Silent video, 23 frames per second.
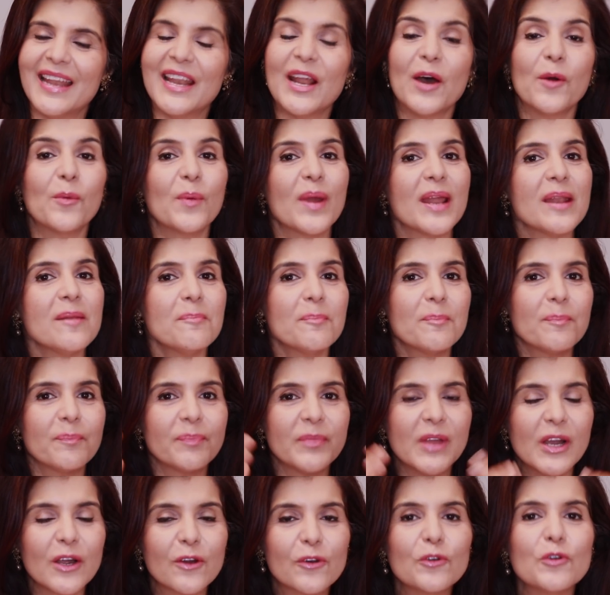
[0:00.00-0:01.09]
Now, when
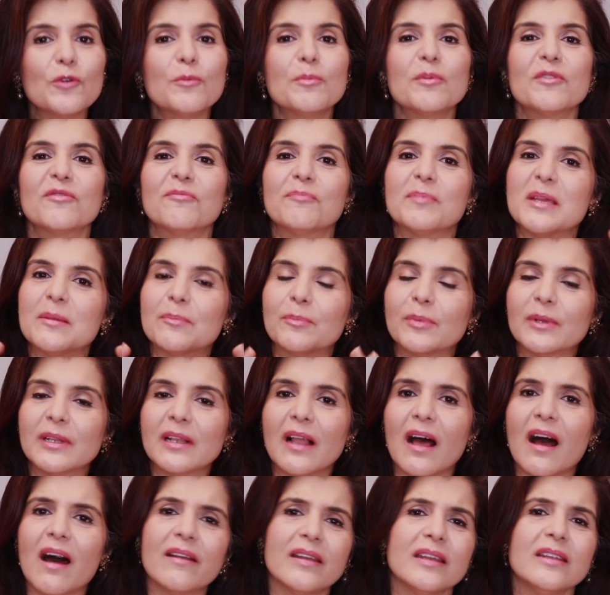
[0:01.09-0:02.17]
a group of people
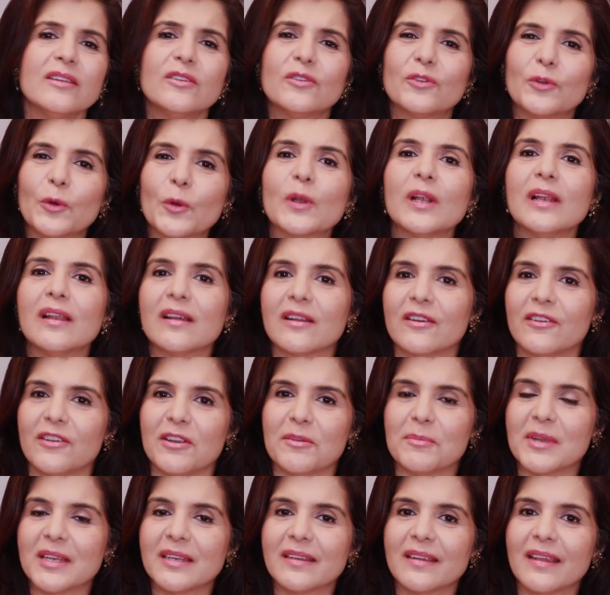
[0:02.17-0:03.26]
are in total
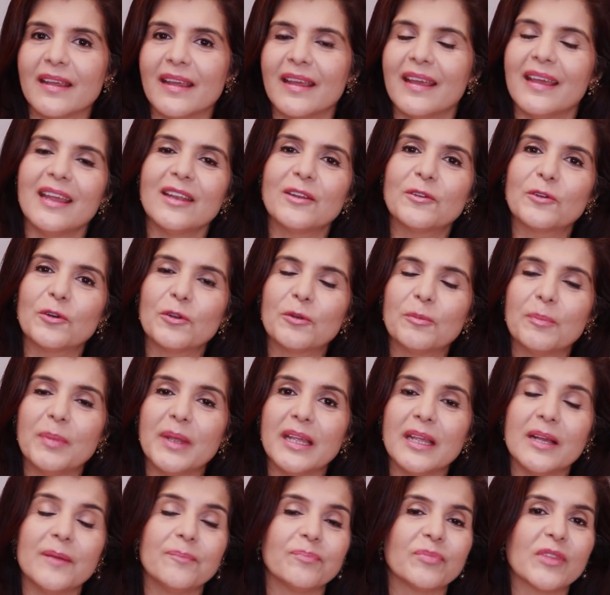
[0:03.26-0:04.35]
agreement, it could
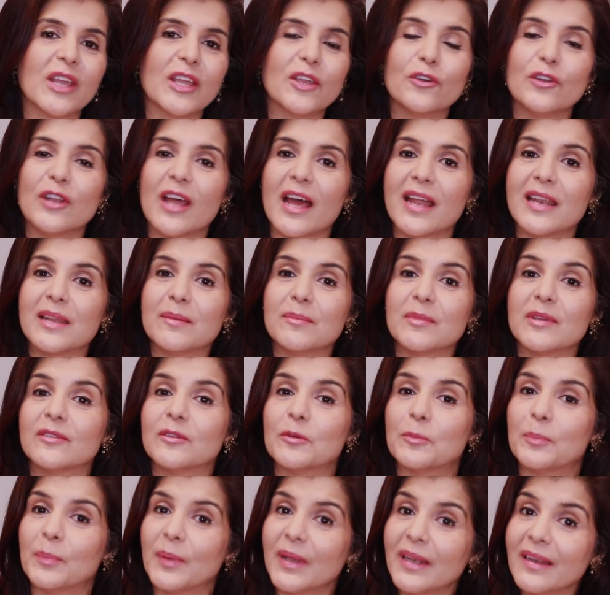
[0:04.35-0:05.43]
be a unanimous
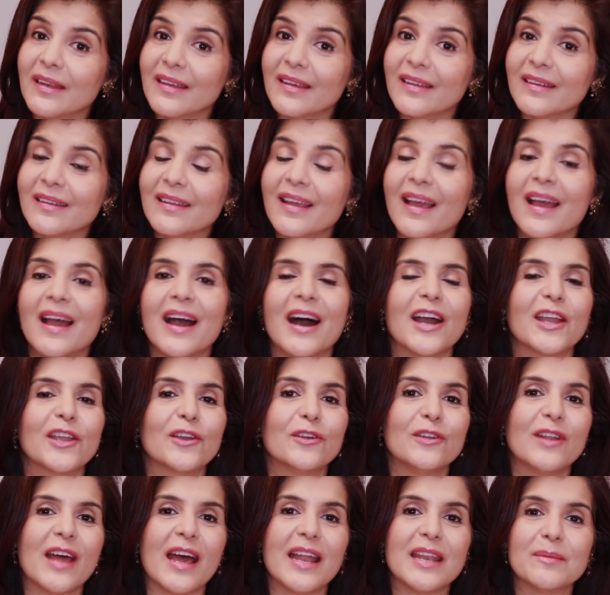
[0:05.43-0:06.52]
opinion, a
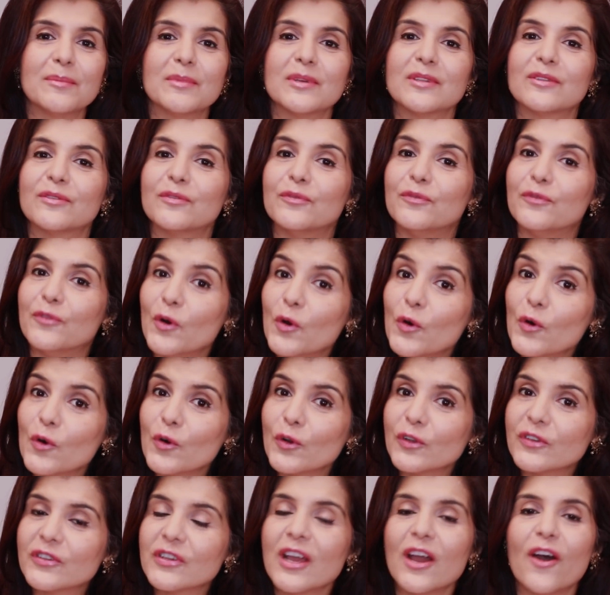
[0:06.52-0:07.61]
unanimous
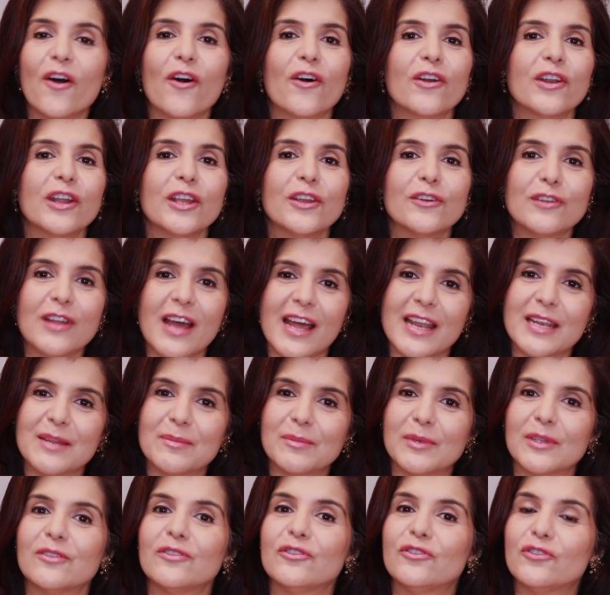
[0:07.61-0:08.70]
vote, or a
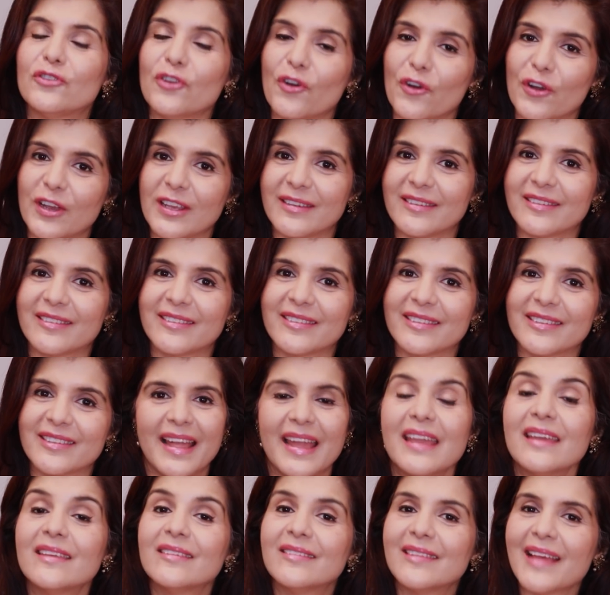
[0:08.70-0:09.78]
unanimous choice.
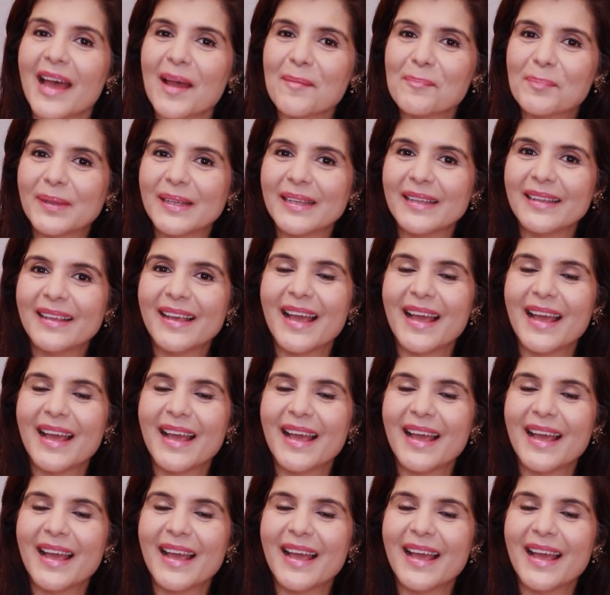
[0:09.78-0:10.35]
Example,